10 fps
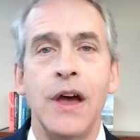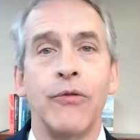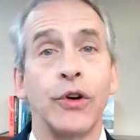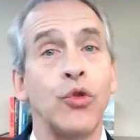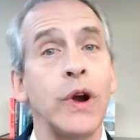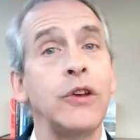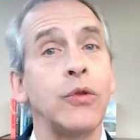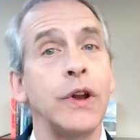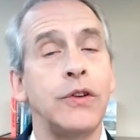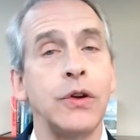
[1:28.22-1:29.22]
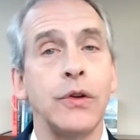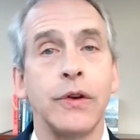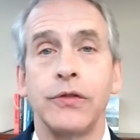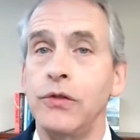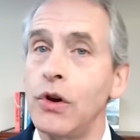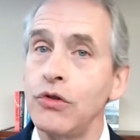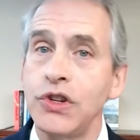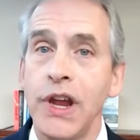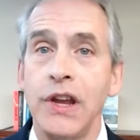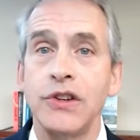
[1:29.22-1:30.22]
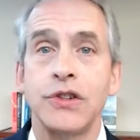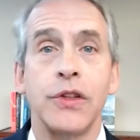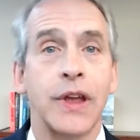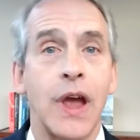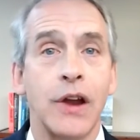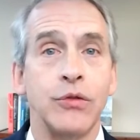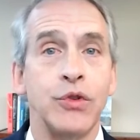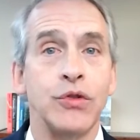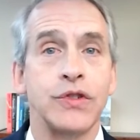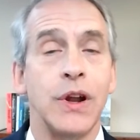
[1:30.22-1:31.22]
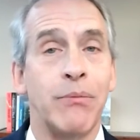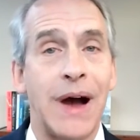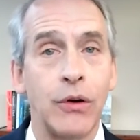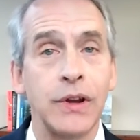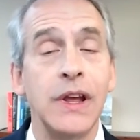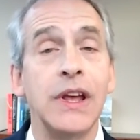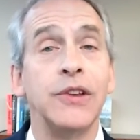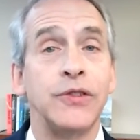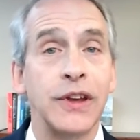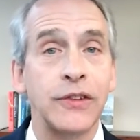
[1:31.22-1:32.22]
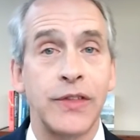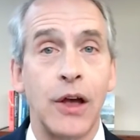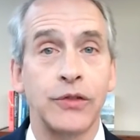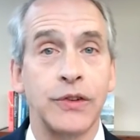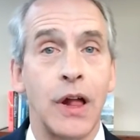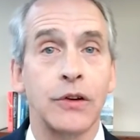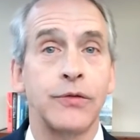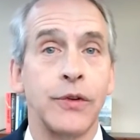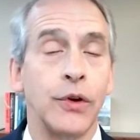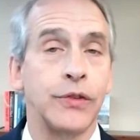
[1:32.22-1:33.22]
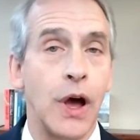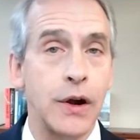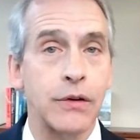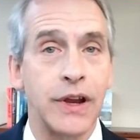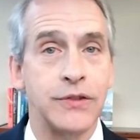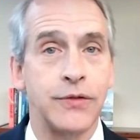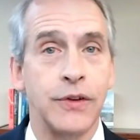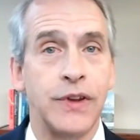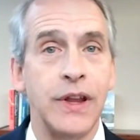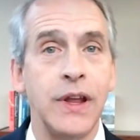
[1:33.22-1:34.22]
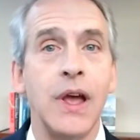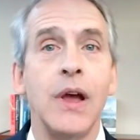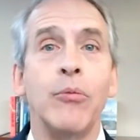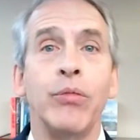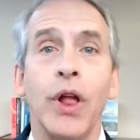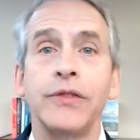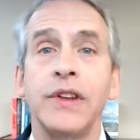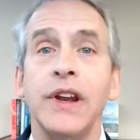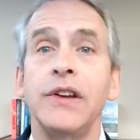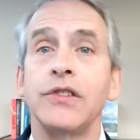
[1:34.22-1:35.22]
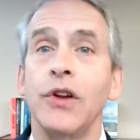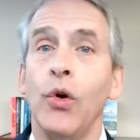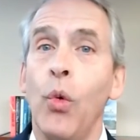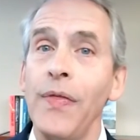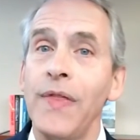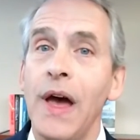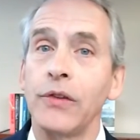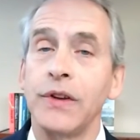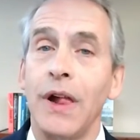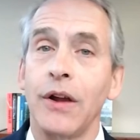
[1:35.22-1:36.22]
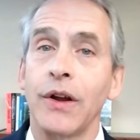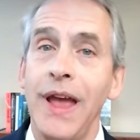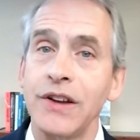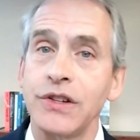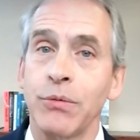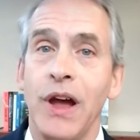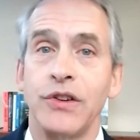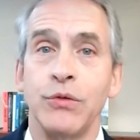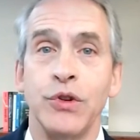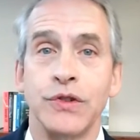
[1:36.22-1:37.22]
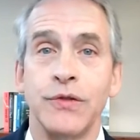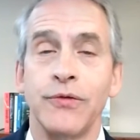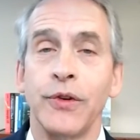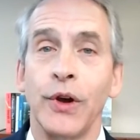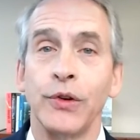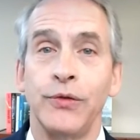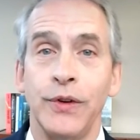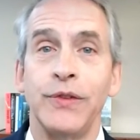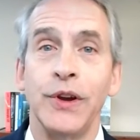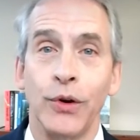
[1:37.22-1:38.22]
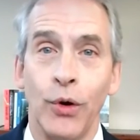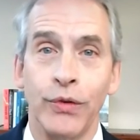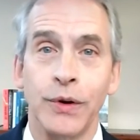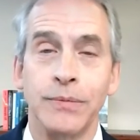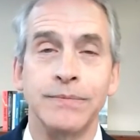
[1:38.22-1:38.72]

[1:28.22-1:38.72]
For 2022, there's no change to the contribution amount, $6,000 for those under age 50, plus an additional $1,000 catch-up contribution for those 50 or over.